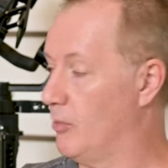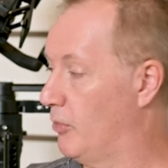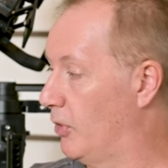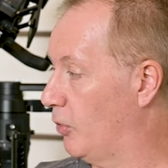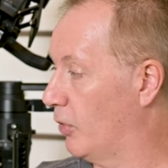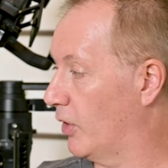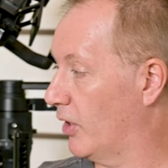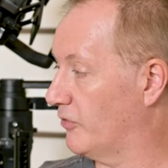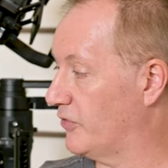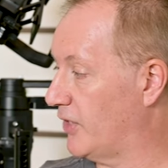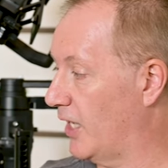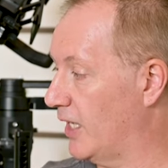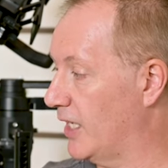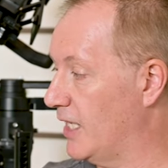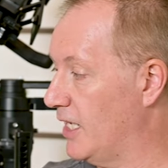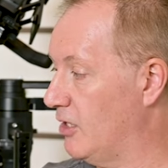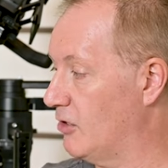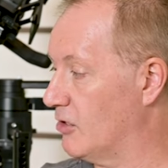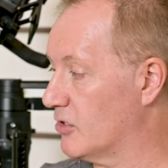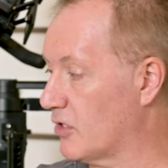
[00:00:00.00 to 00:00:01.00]
But what I've done
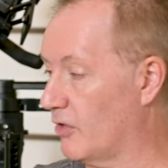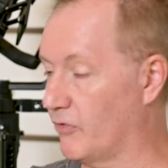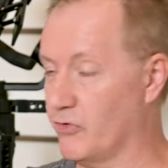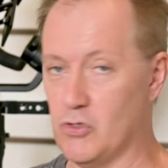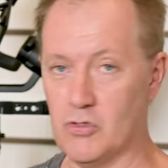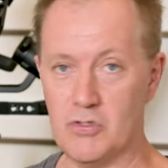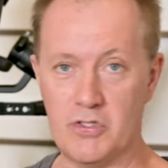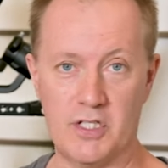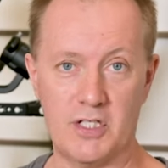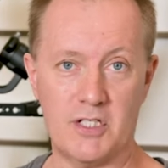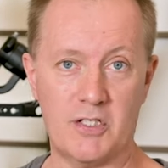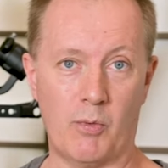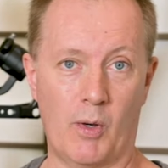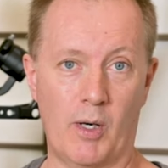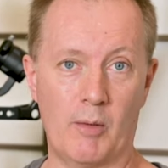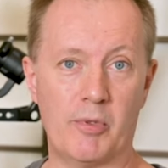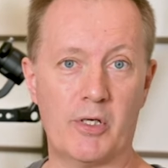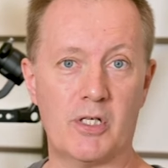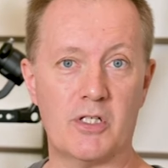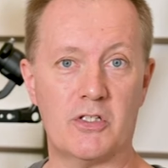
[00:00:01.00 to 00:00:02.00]
here is I've used this
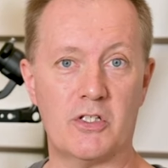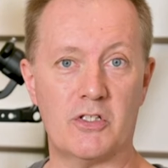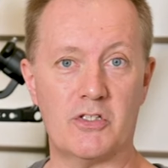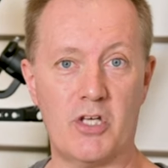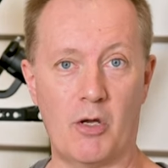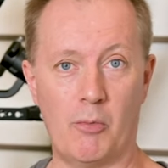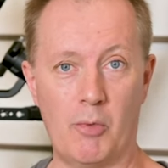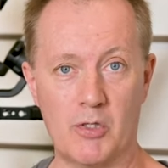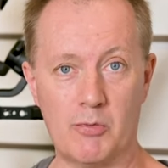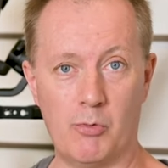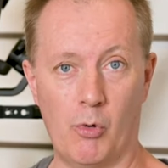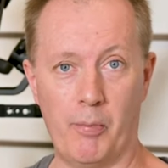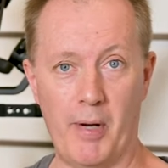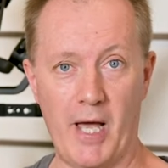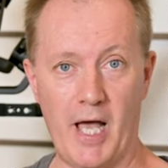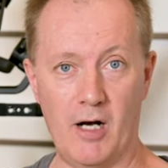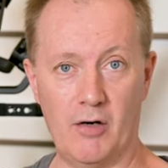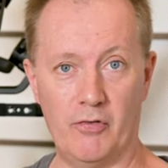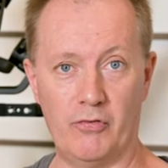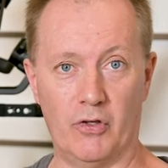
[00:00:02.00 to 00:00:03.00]
one because it's so much more
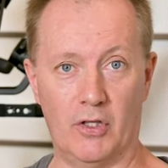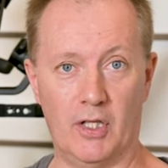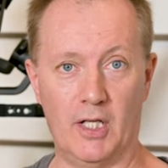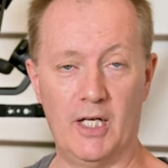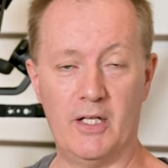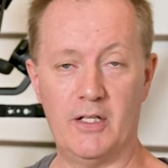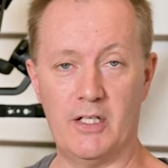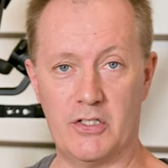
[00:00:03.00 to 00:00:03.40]
powerful.